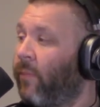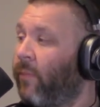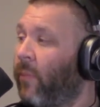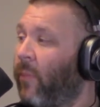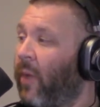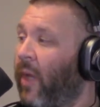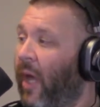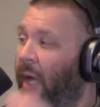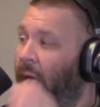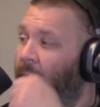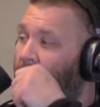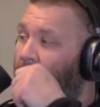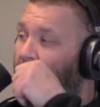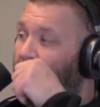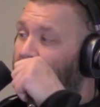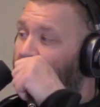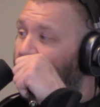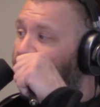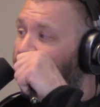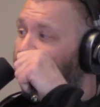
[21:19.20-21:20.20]
Okay.
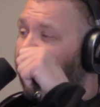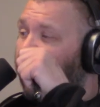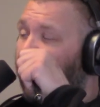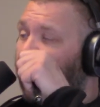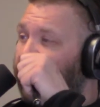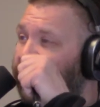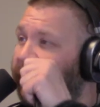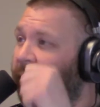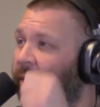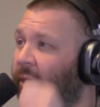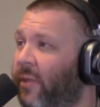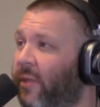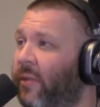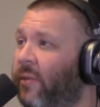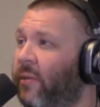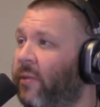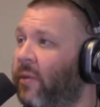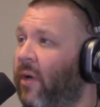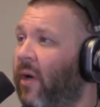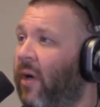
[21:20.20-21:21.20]
Any other thoughts on
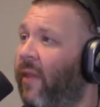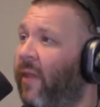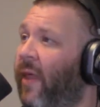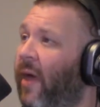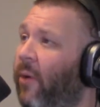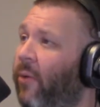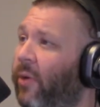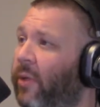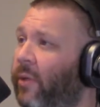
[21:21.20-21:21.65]
on that one?